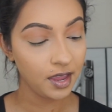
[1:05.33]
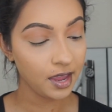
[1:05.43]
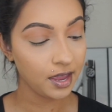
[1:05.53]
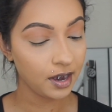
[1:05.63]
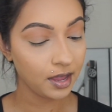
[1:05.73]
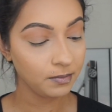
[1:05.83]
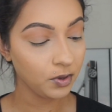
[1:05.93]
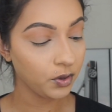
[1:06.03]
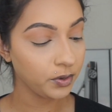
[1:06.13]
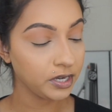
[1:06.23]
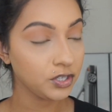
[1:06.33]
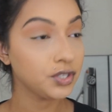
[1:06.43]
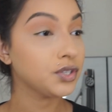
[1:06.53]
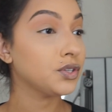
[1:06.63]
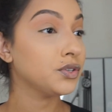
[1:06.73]
And I'm going
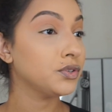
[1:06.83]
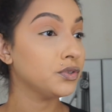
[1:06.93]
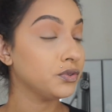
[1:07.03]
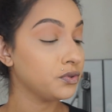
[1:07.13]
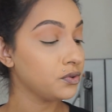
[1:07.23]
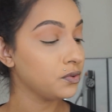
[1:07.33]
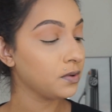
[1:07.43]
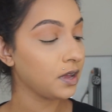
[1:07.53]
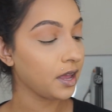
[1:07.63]
to